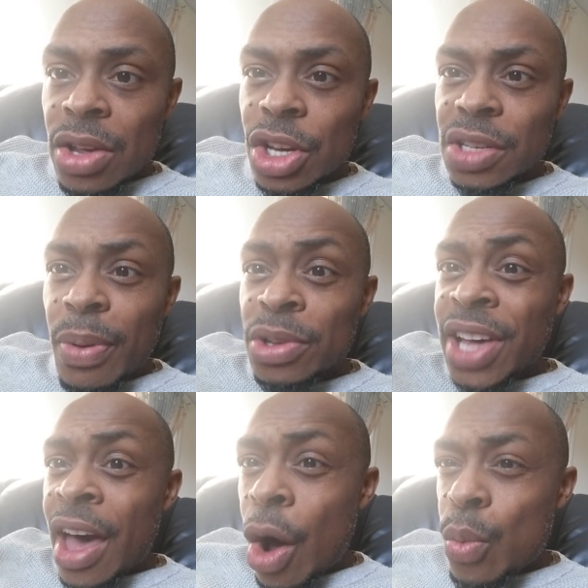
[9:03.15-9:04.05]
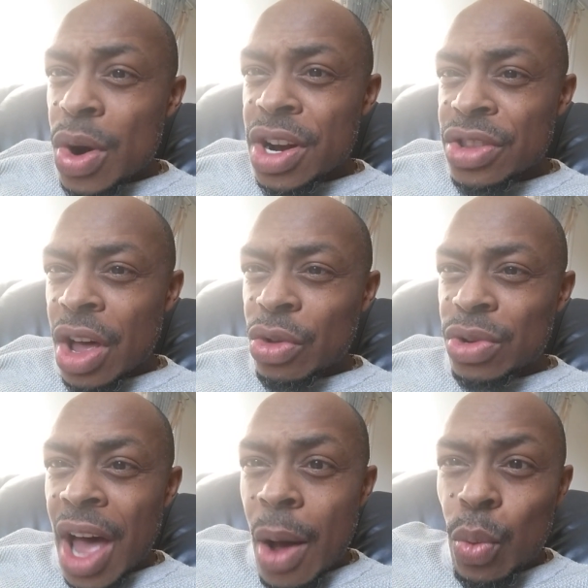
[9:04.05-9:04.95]
You're supposed to help one another,
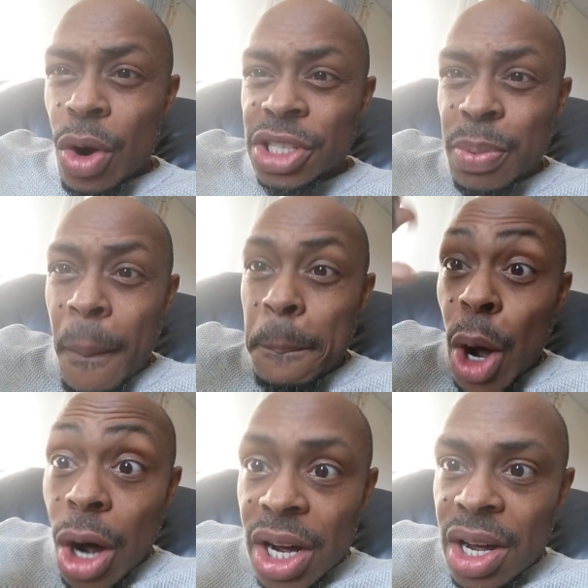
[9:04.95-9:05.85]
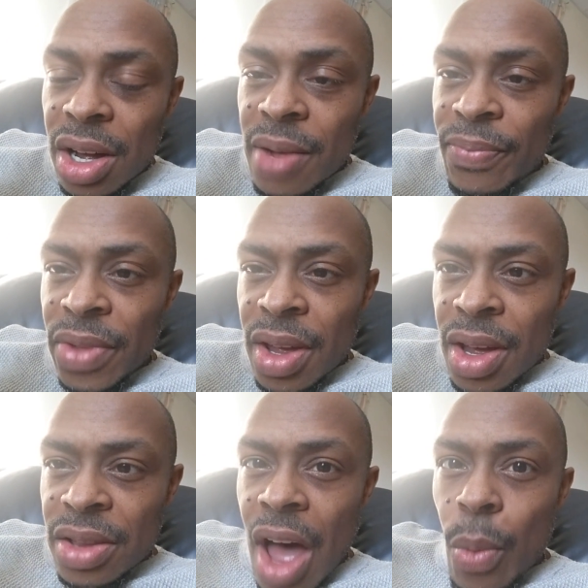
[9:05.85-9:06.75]
not worship a book,
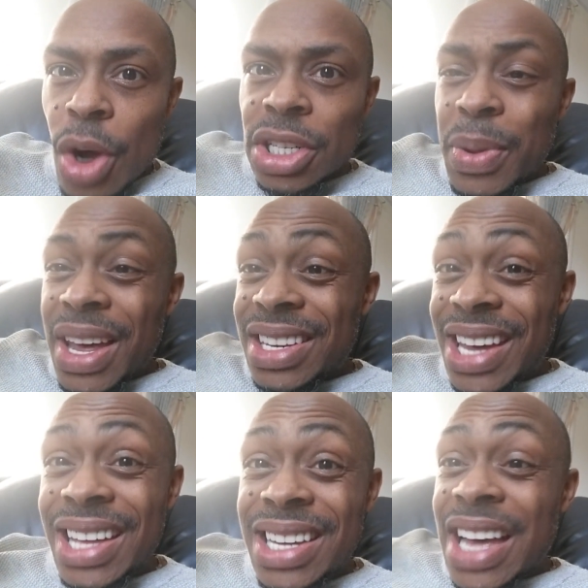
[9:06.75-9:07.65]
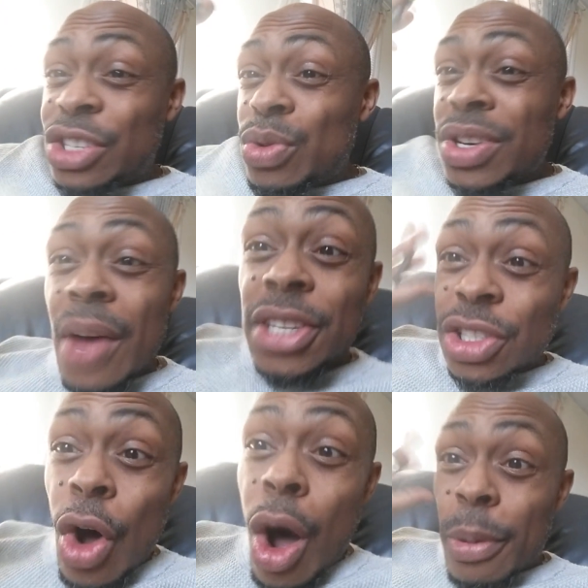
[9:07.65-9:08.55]
not worship a deity that you never
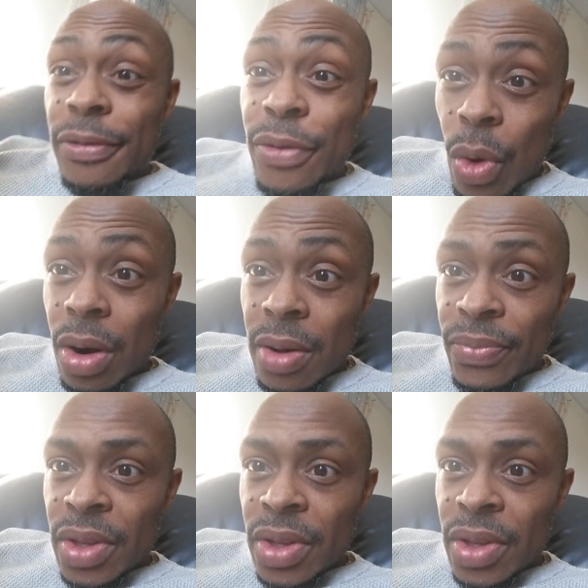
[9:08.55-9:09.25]
saw before.